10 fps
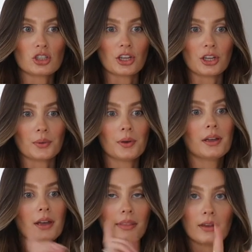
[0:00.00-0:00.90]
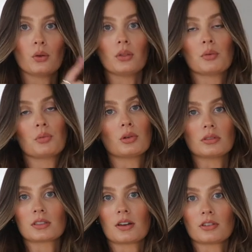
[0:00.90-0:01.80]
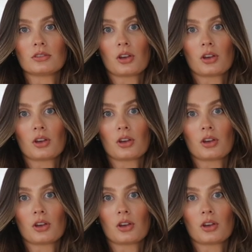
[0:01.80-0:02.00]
to, and then all the important stuff on